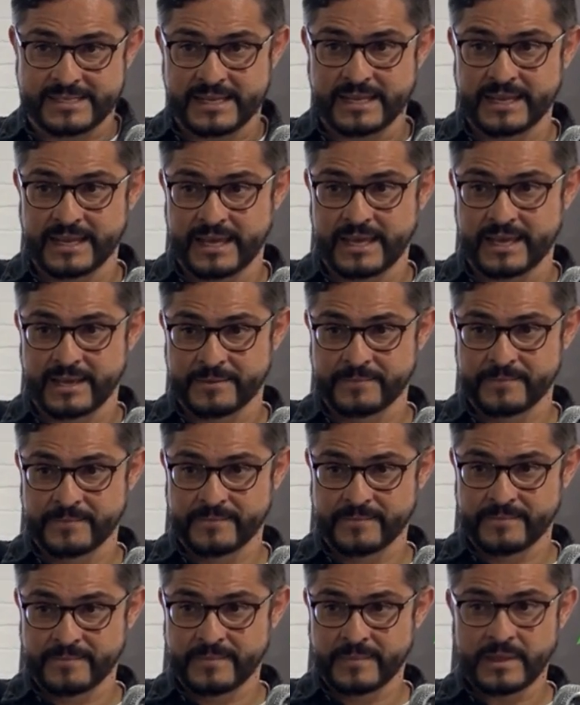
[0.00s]
that is in here.
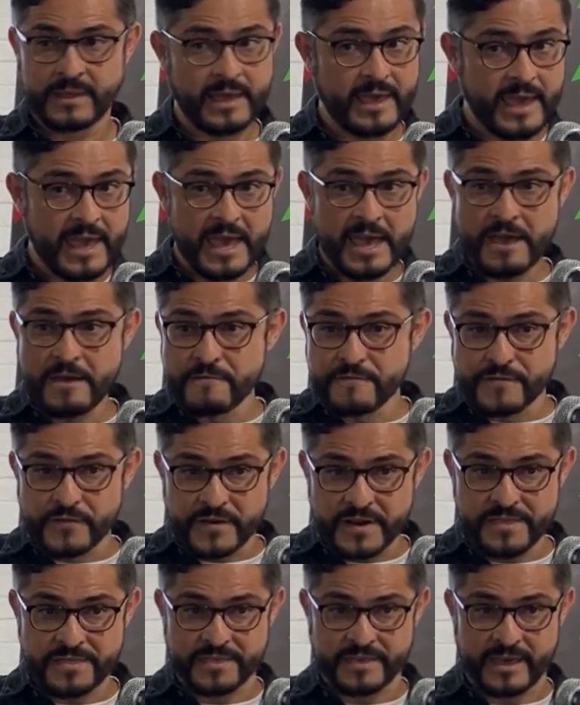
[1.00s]

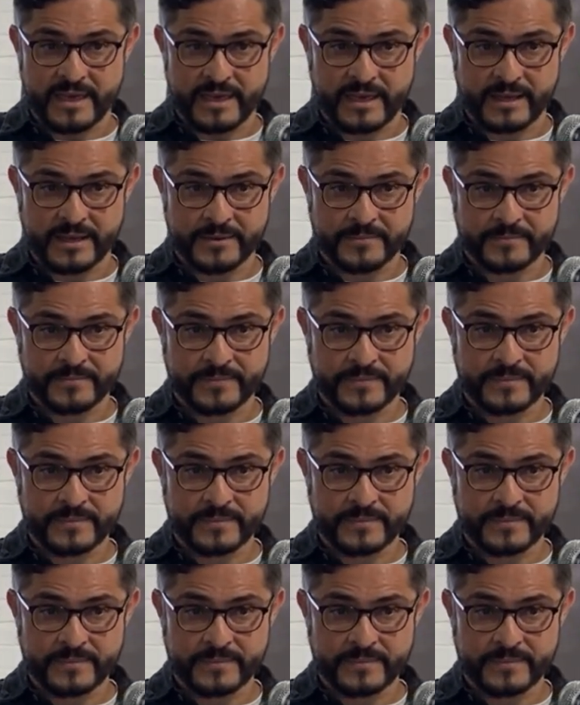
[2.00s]
Everything.